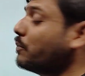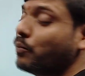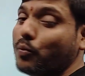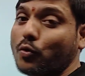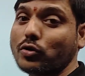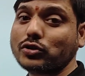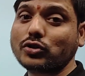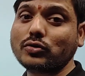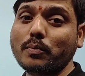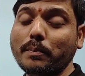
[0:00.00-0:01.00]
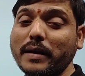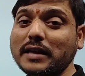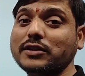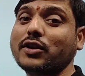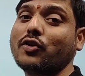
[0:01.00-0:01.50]
the most
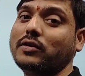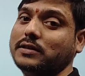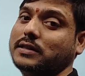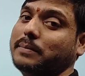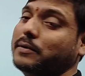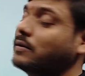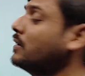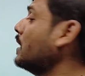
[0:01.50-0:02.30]
major concept.